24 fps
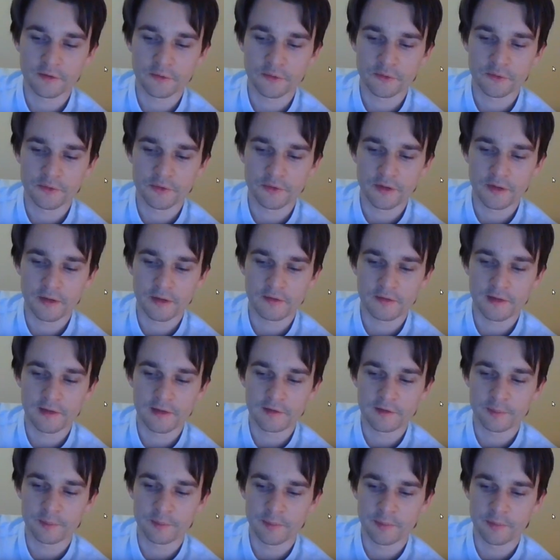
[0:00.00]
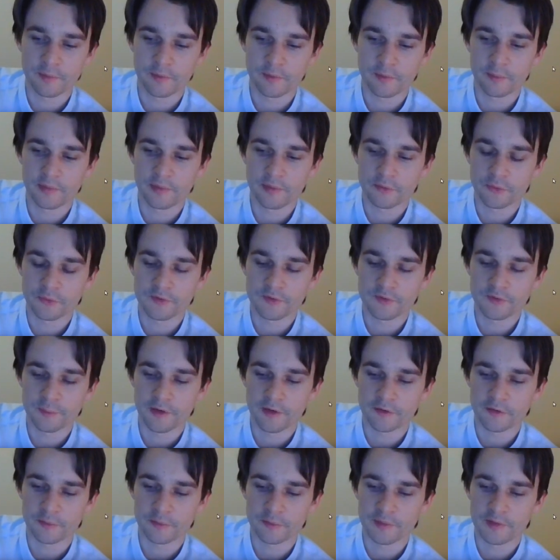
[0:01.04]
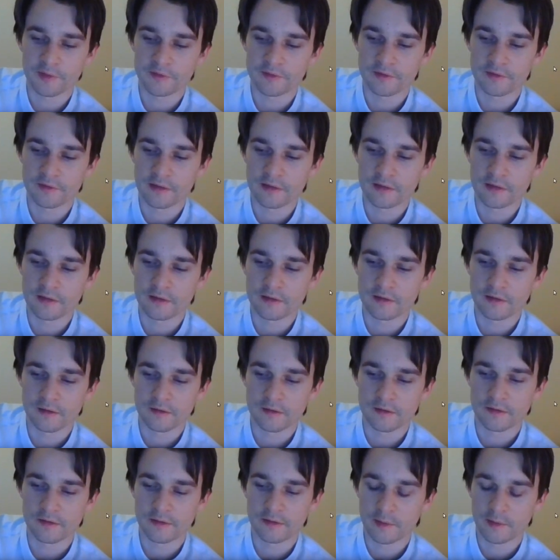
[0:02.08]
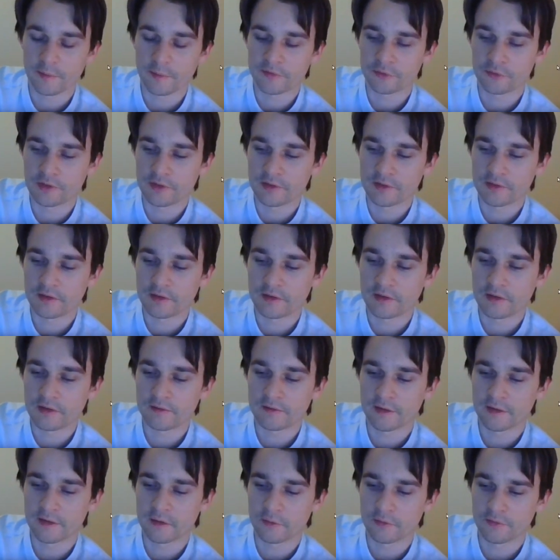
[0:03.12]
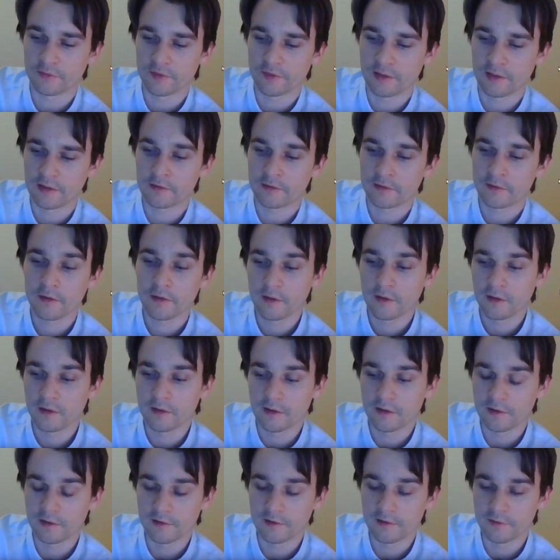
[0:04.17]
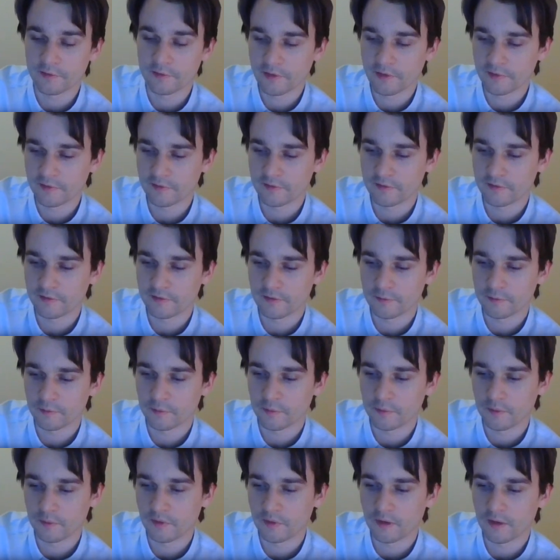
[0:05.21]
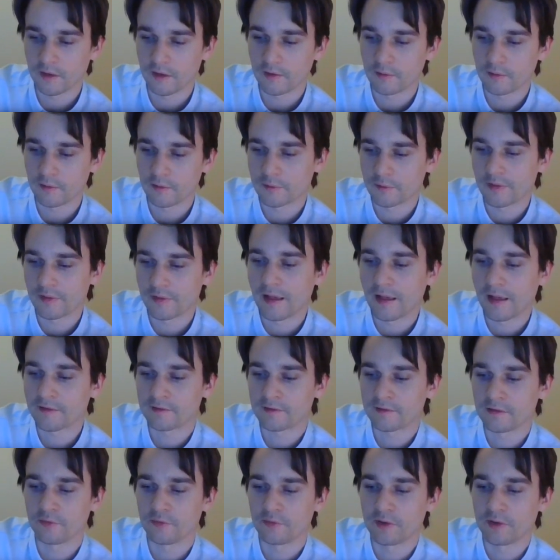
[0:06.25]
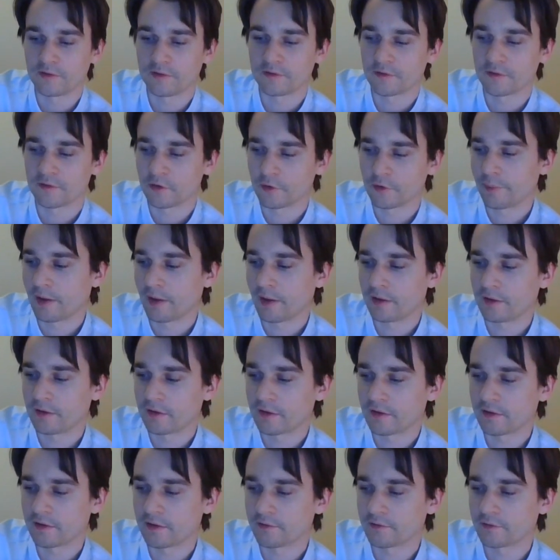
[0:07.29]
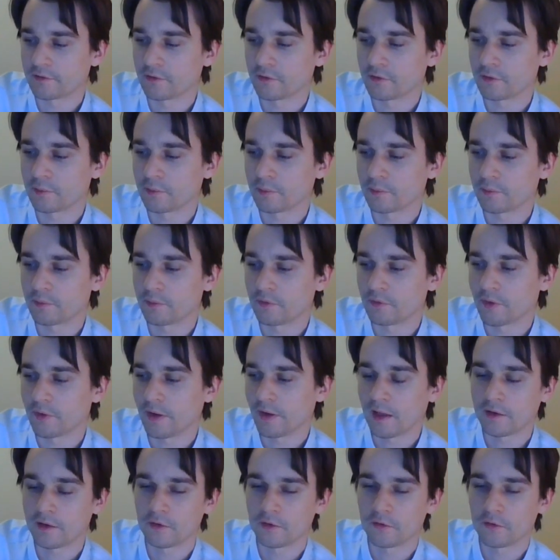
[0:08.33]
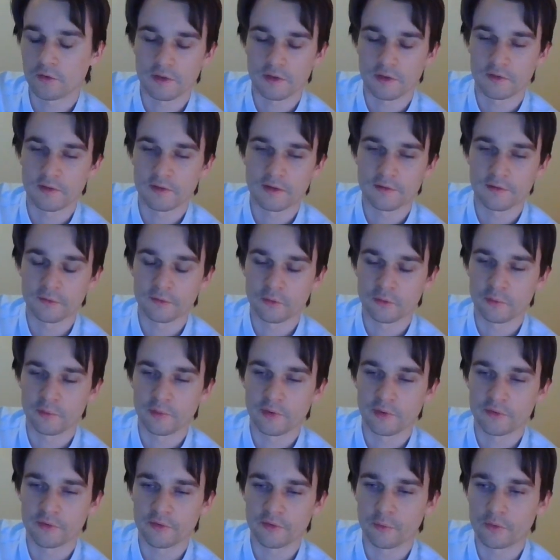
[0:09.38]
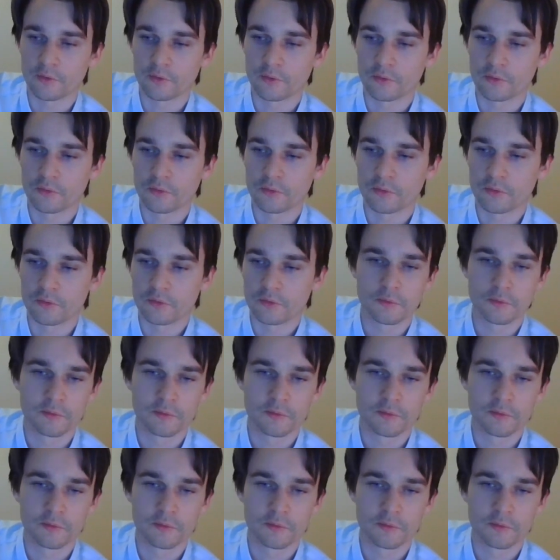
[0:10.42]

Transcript: uh, teach people about risk management in chemistry, instead of saying that it's, it's uh, like acid things are bad against your your hand, you can tell a story about someone who, who